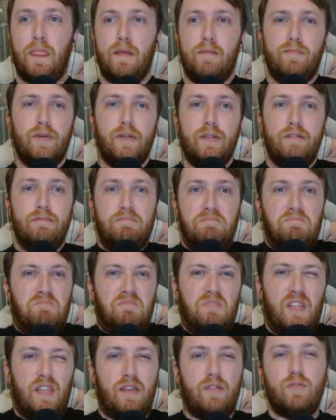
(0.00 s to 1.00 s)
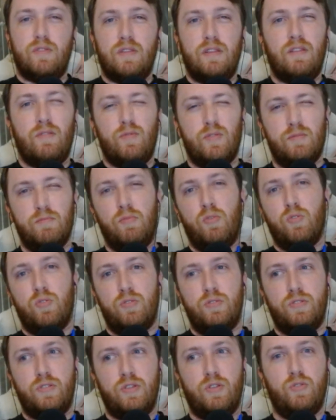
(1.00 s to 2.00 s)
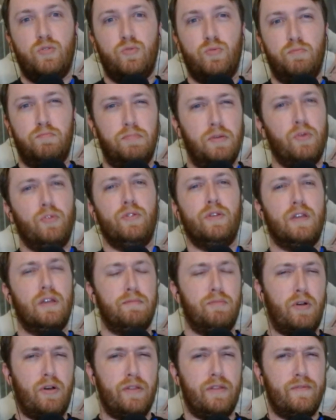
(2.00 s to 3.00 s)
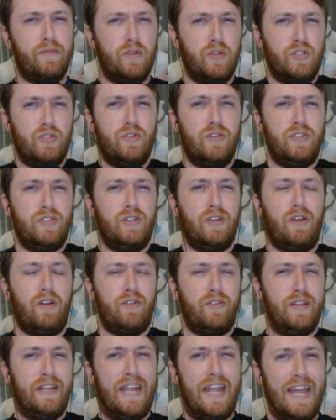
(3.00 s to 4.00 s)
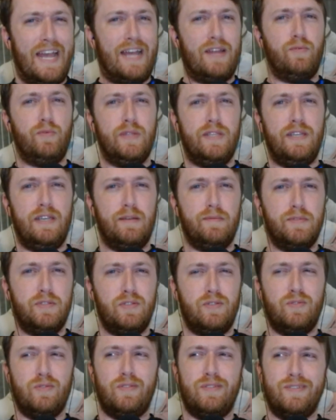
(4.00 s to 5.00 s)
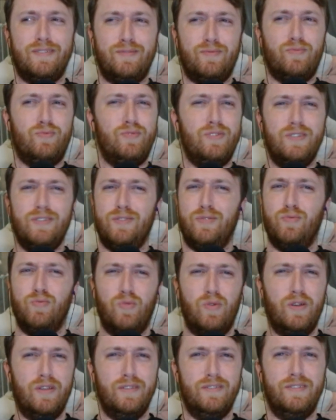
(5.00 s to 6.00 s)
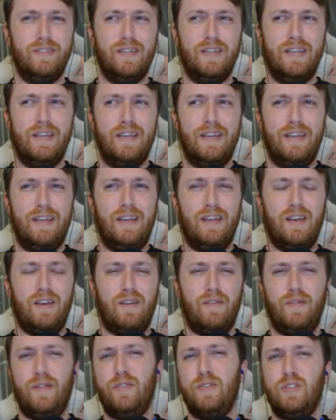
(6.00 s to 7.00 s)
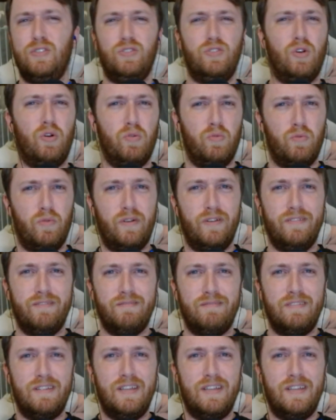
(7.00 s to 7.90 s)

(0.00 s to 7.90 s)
But it, it was more so building upon the frustration I already had with the episode because it really was a very dull one.